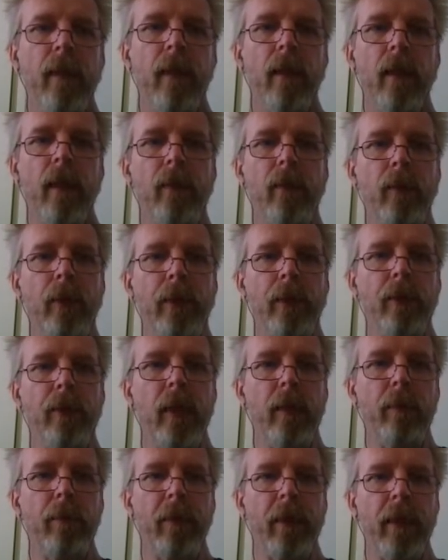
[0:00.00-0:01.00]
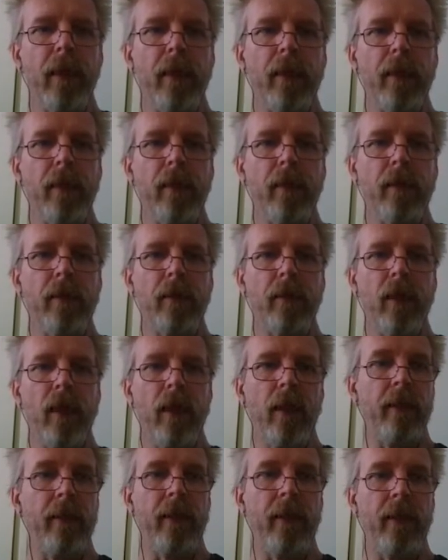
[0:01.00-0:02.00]
And we do that by
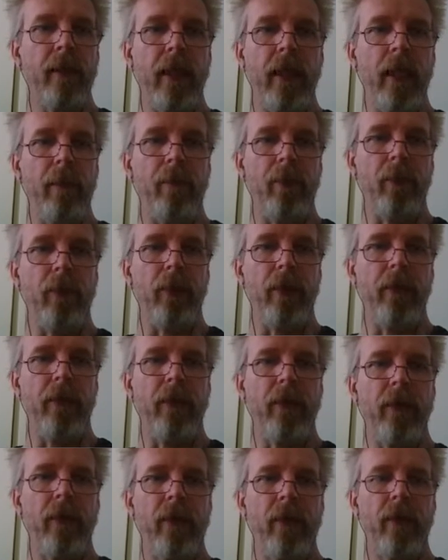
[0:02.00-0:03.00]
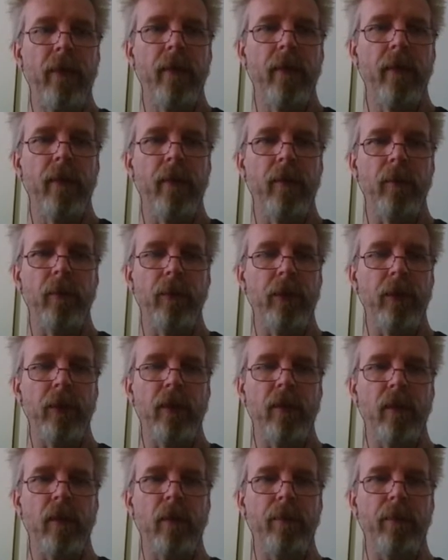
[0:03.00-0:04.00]
selecting a point, which
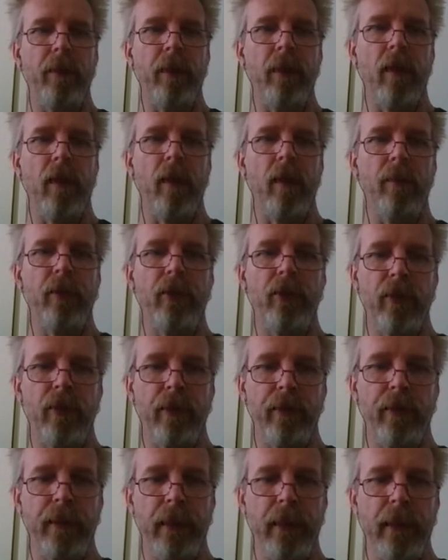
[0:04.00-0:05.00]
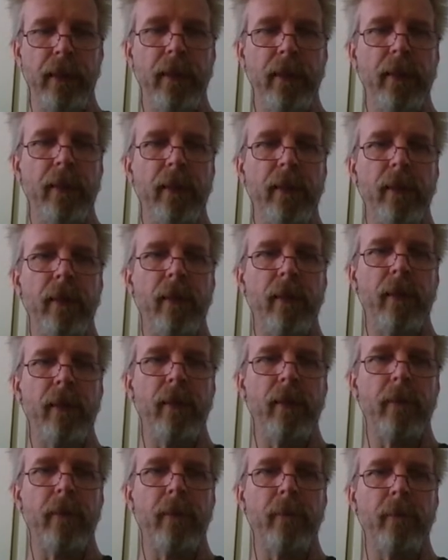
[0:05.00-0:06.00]
is a bit arbitrary,
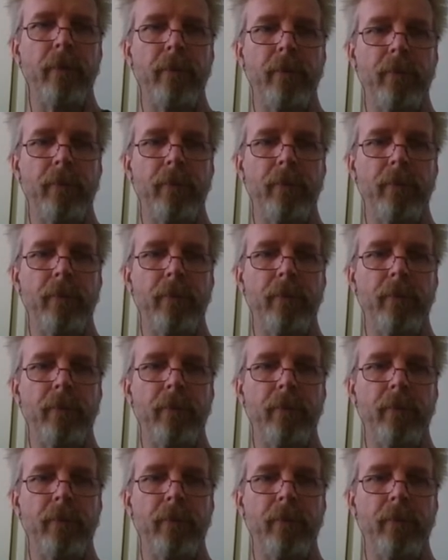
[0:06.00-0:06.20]
and